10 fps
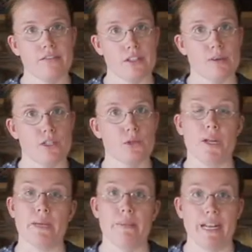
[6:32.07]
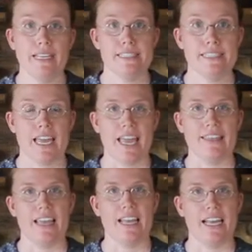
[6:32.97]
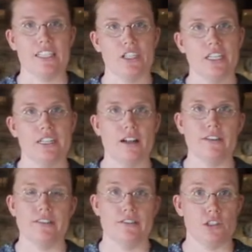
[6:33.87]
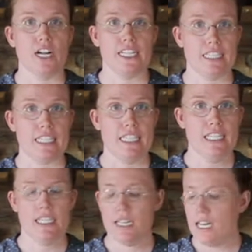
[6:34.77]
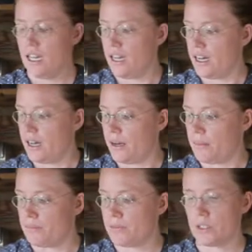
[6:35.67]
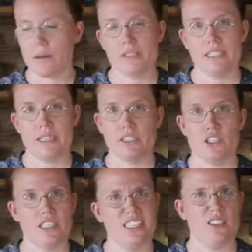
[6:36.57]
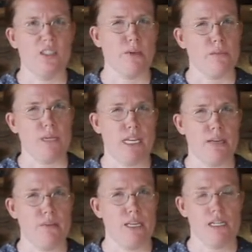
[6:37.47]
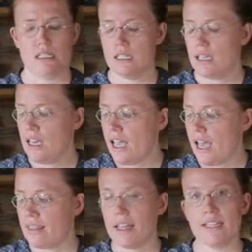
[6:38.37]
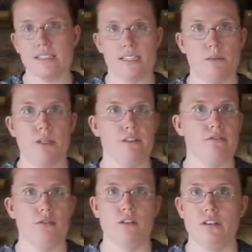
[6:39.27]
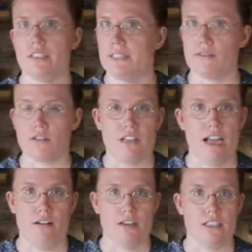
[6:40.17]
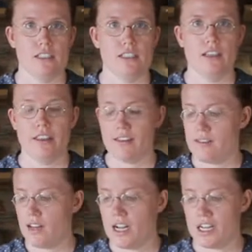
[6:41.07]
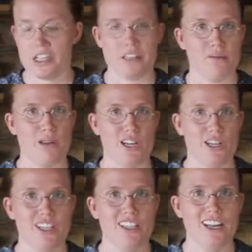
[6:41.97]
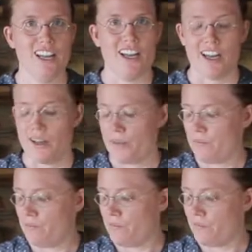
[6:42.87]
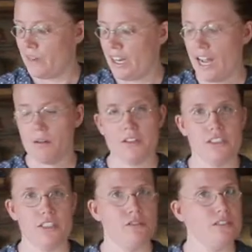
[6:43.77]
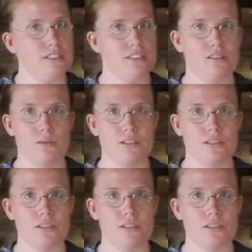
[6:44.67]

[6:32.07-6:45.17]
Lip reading: about 20 minutes and then I took it off of direct heat. So I would say turn it down to about medium heat and let it simmer for several hours. The longer the better. An hour or two will